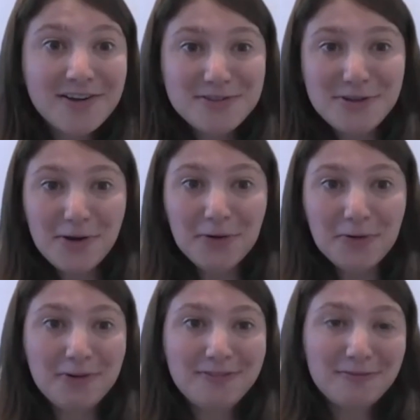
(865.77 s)

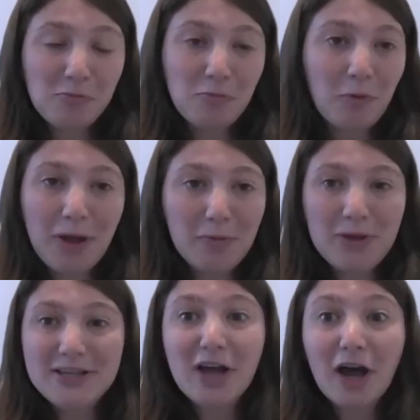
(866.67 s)
So the way
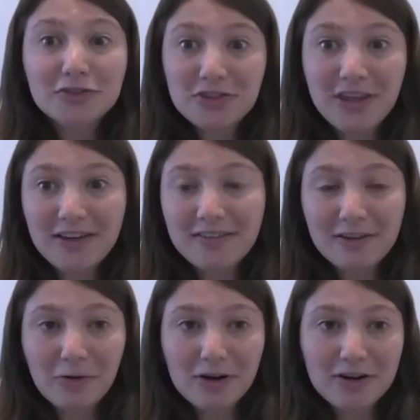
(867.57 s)
we touch things in
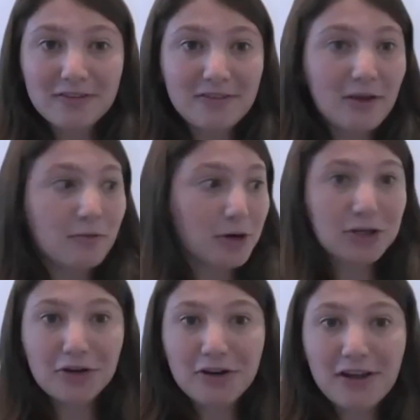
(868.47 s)
order to see, we're
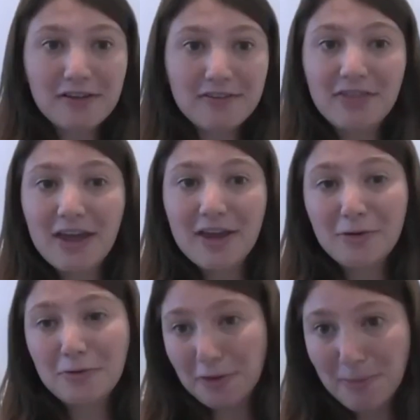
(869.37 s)
curious. They
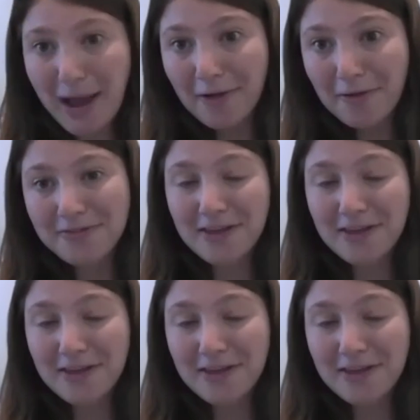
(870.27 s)
use their mouths.